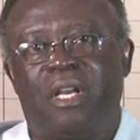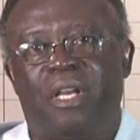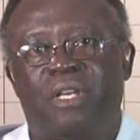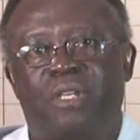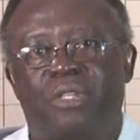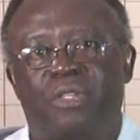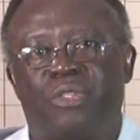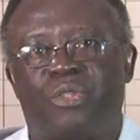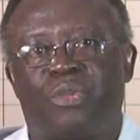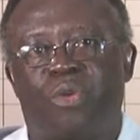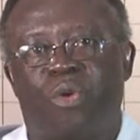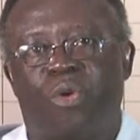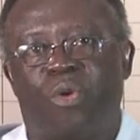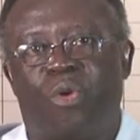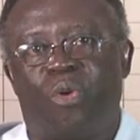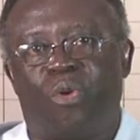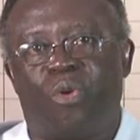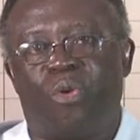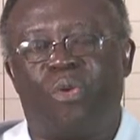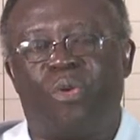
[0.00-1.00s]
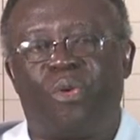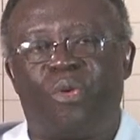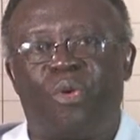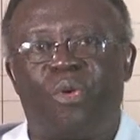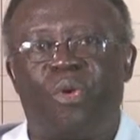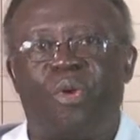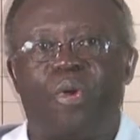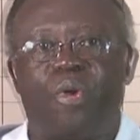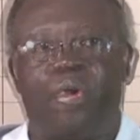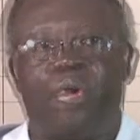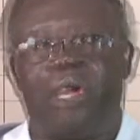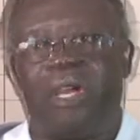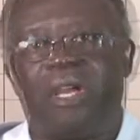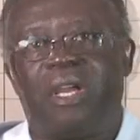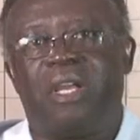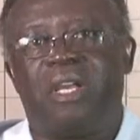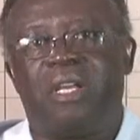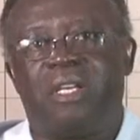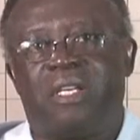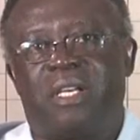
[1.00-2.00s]
So,
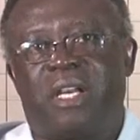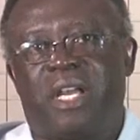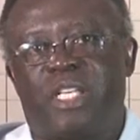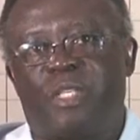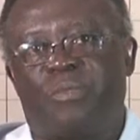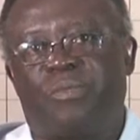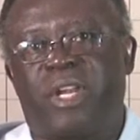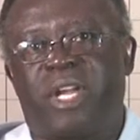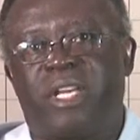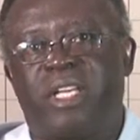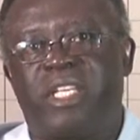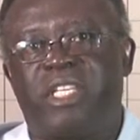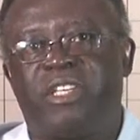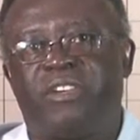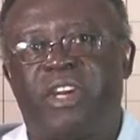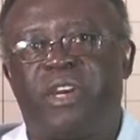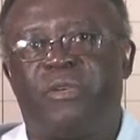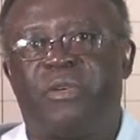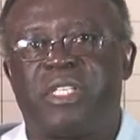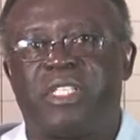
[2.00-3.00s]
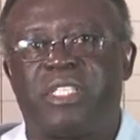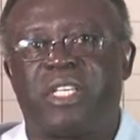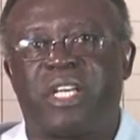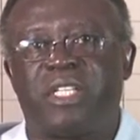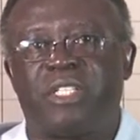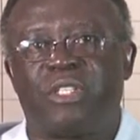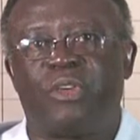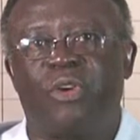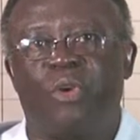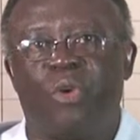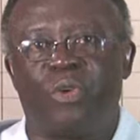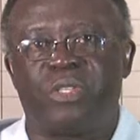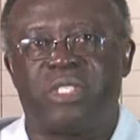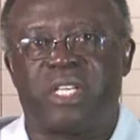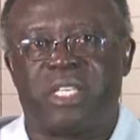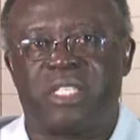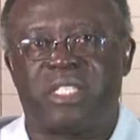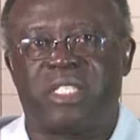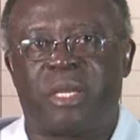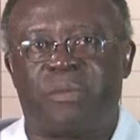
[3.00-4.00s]
explanatory research goes
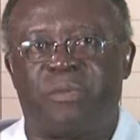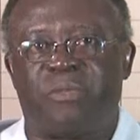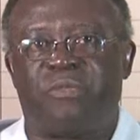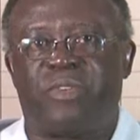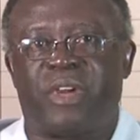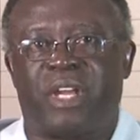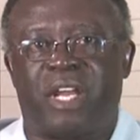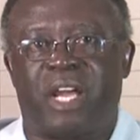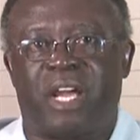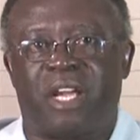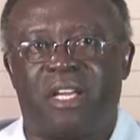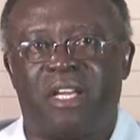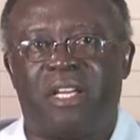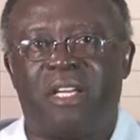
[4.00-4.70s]
a step further.